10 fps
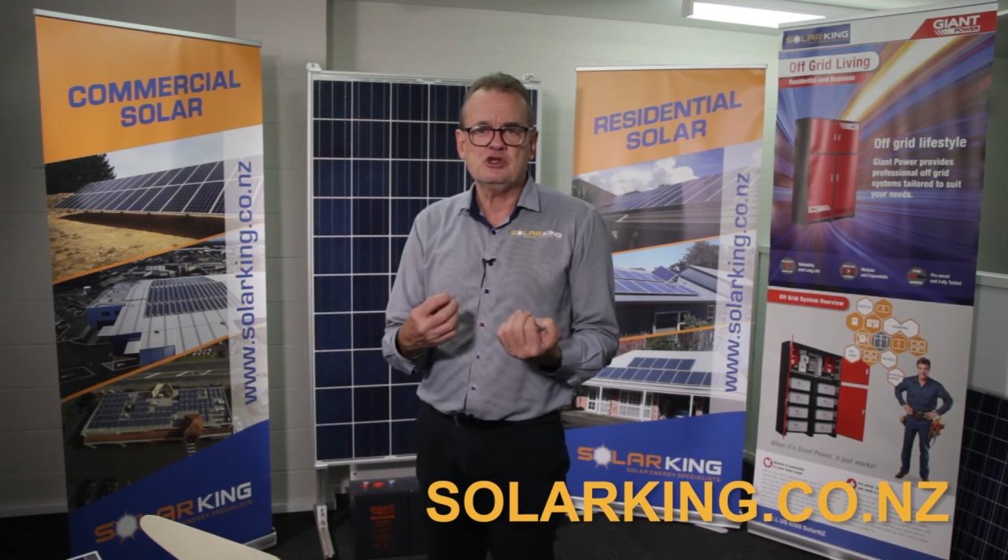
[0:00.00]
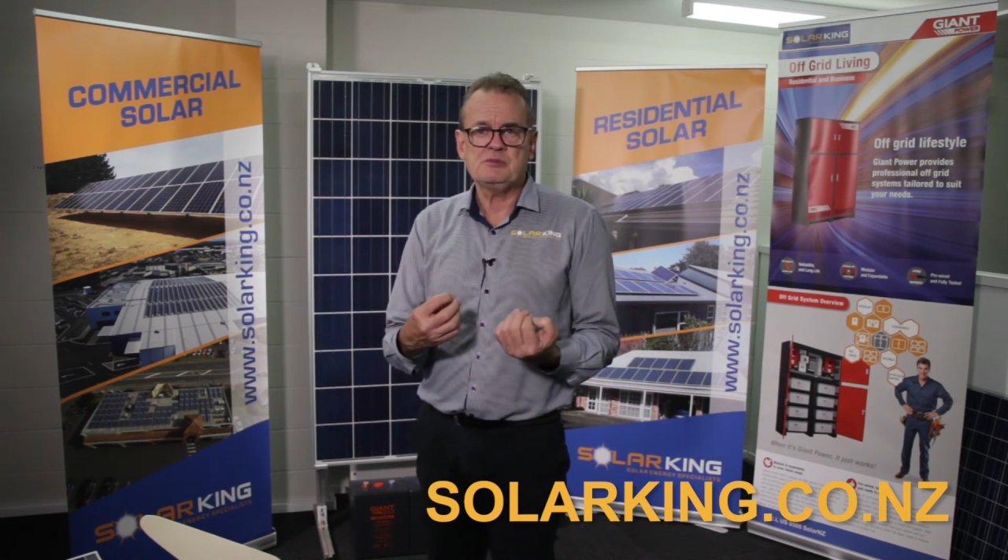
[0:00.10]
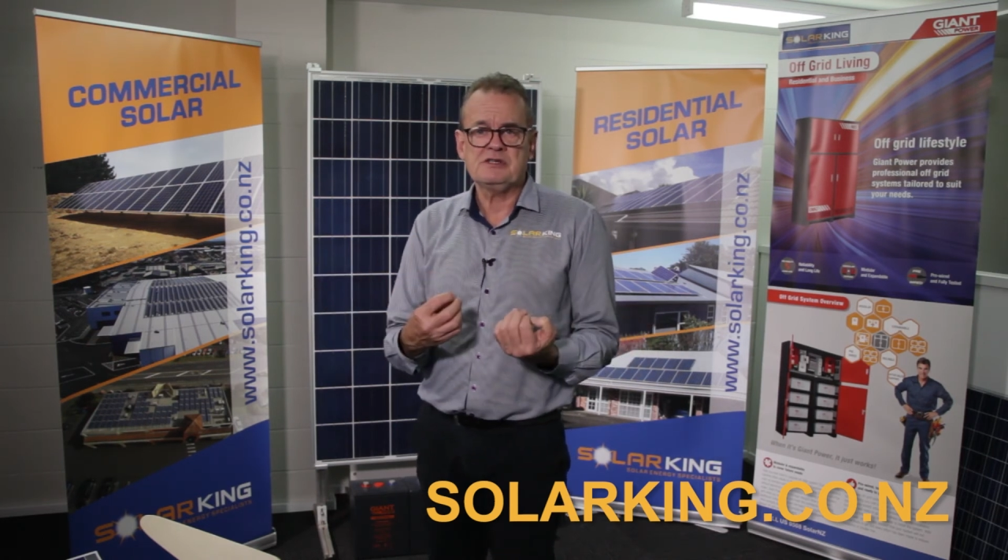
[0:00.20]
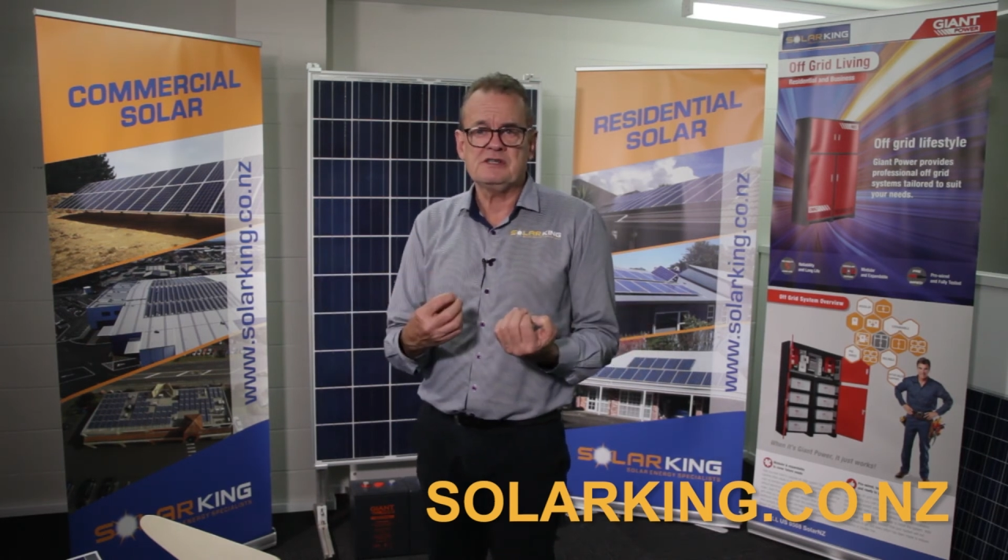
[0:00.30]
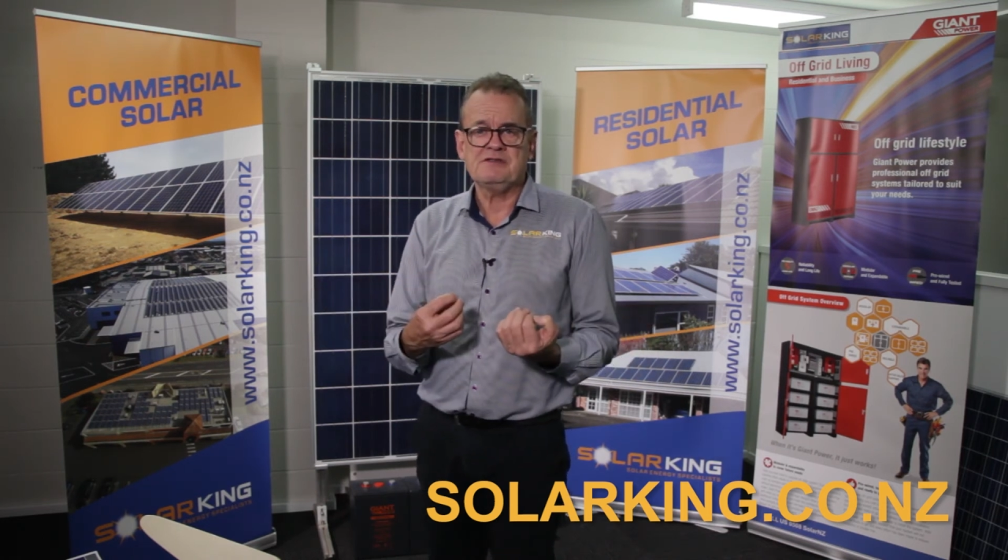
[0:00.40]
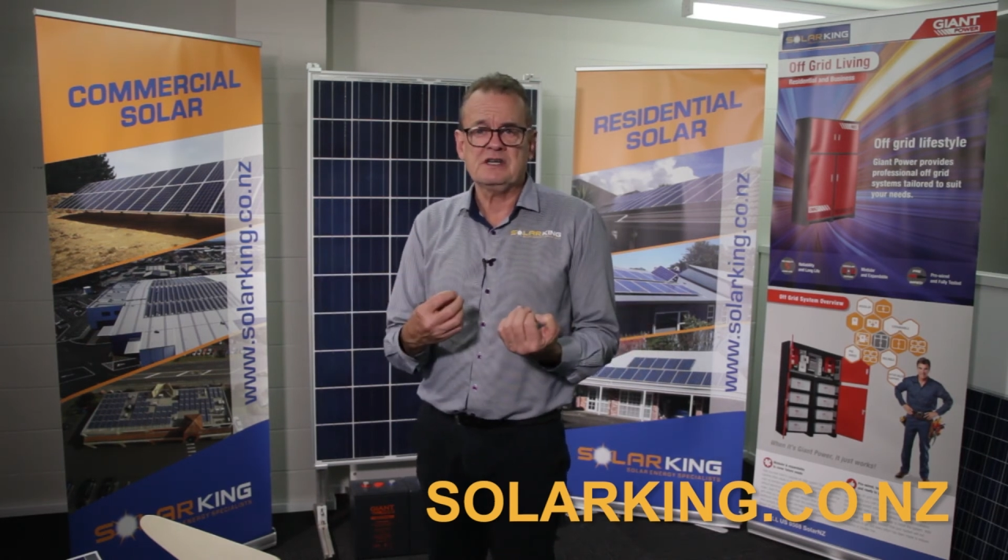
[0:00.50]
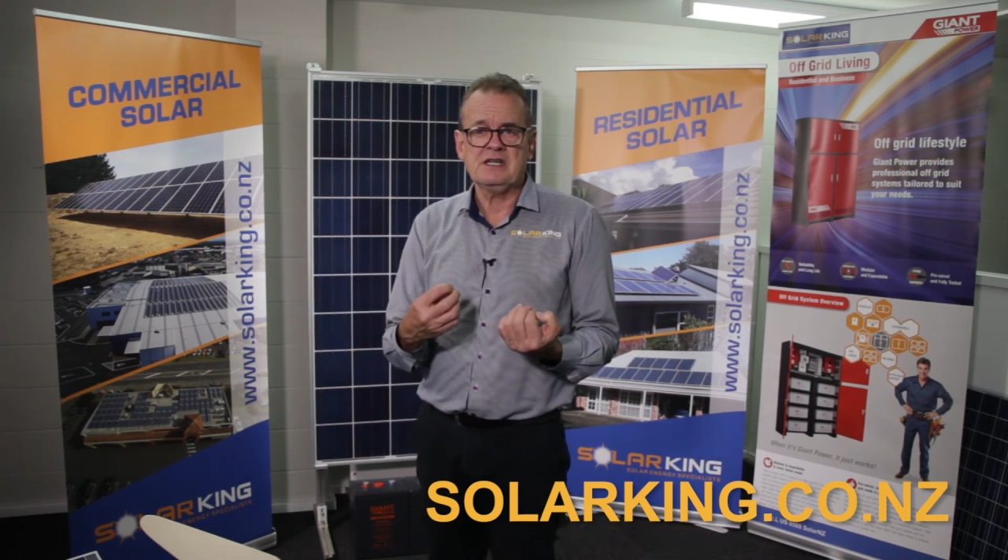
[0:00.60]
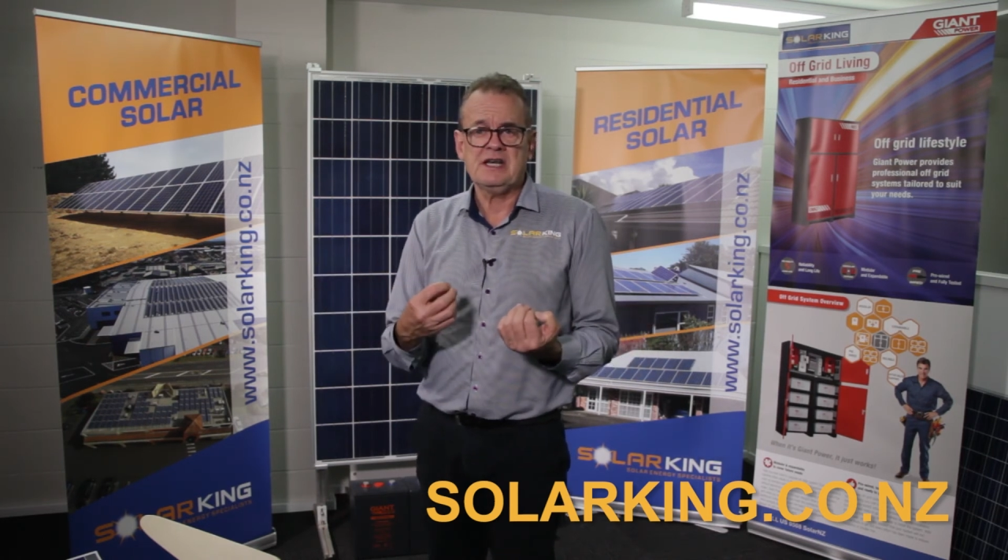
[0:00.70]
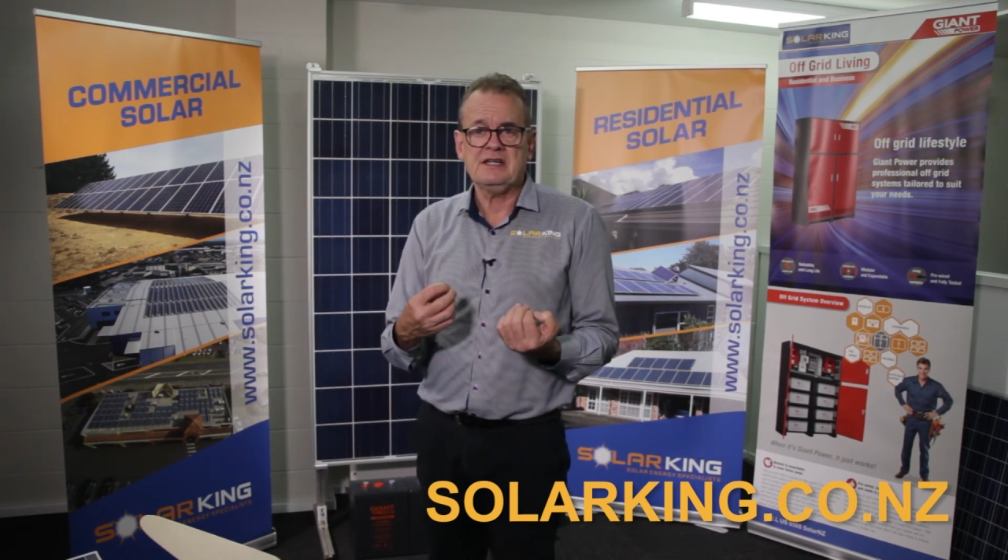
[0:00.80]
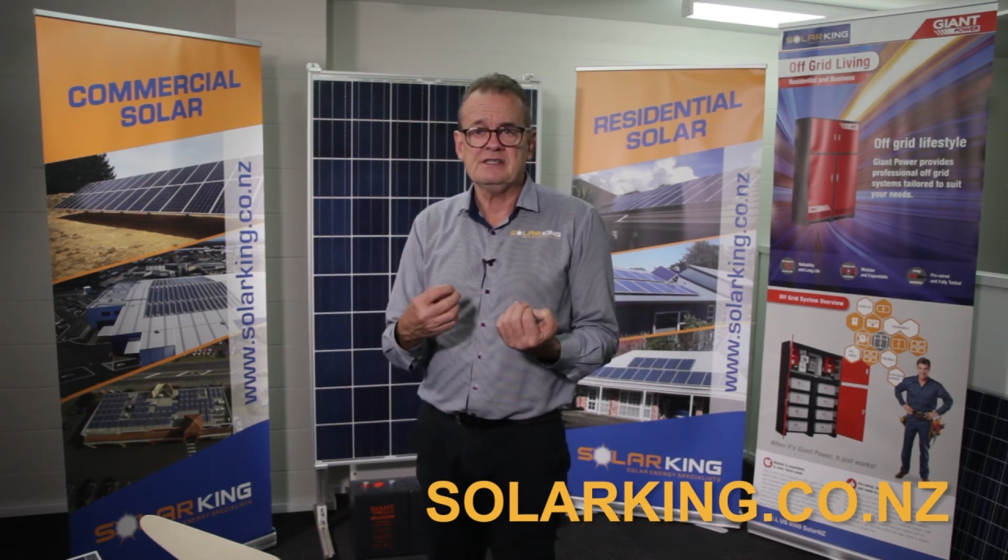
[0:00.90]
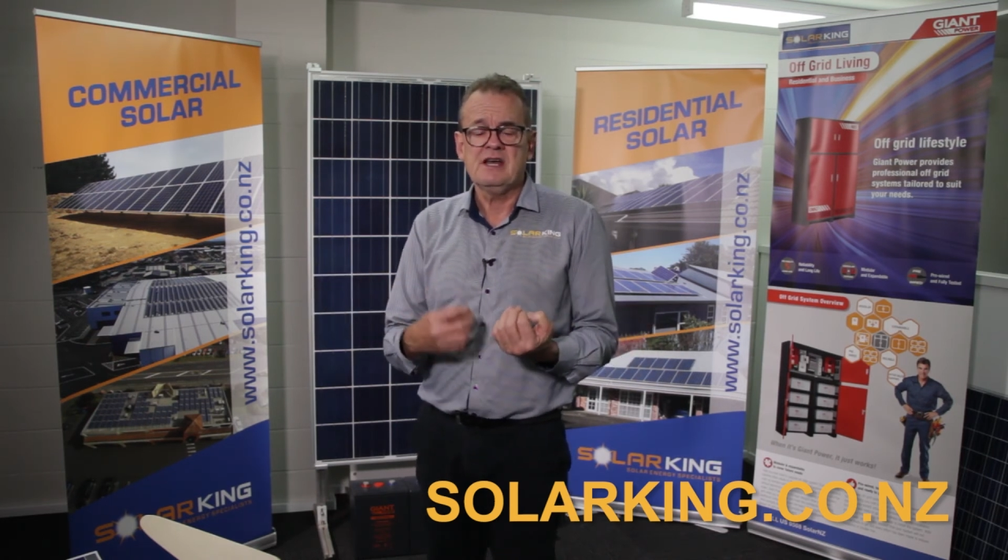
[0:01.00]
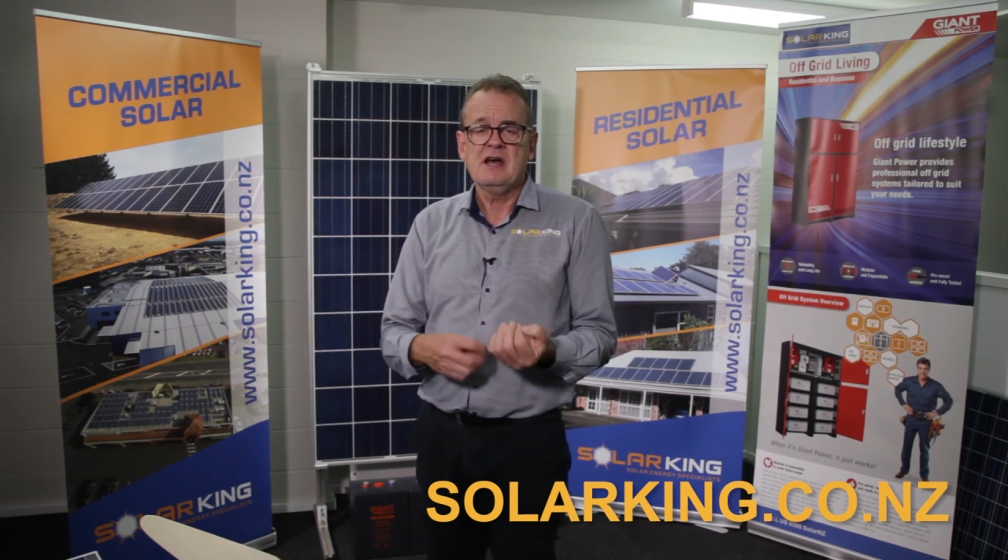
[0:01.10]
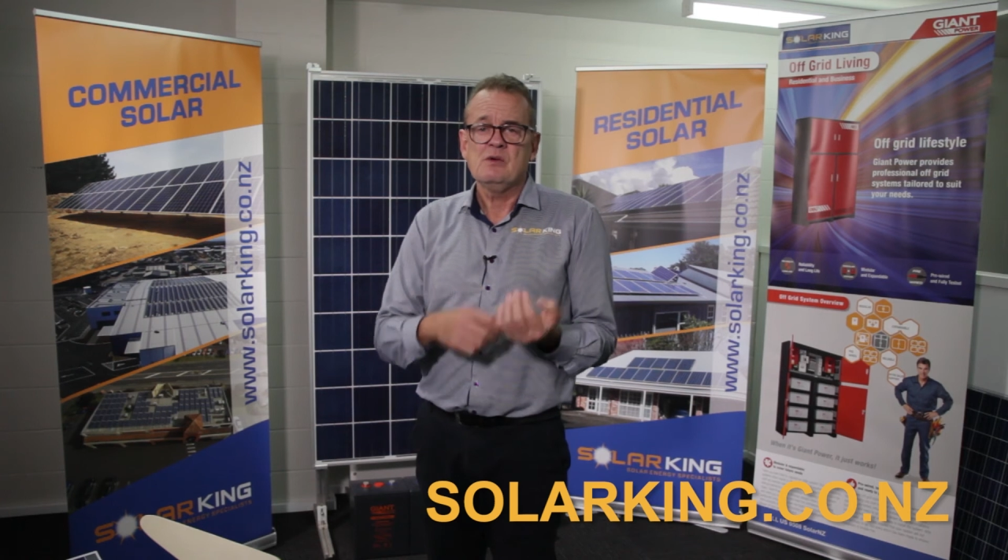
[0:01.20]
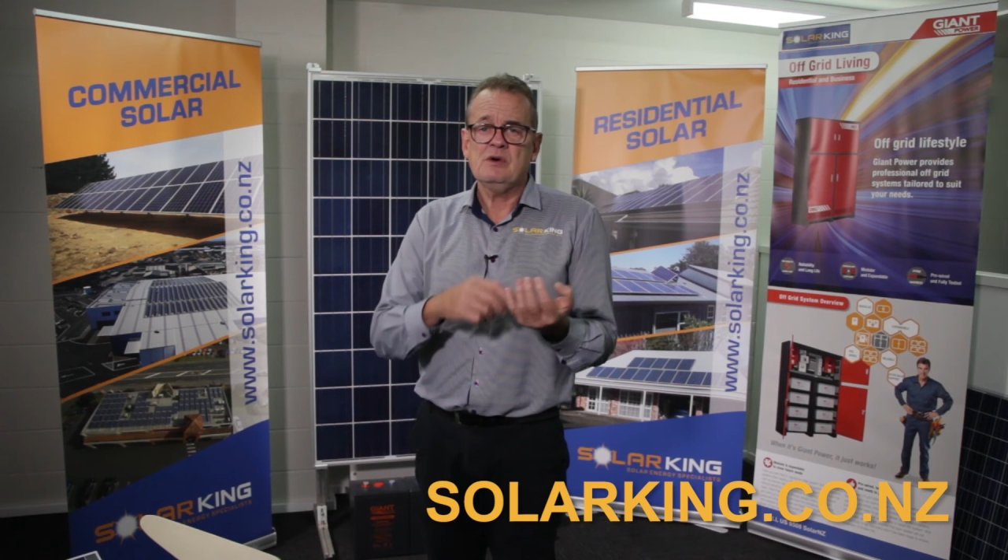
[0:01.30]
your specific needs,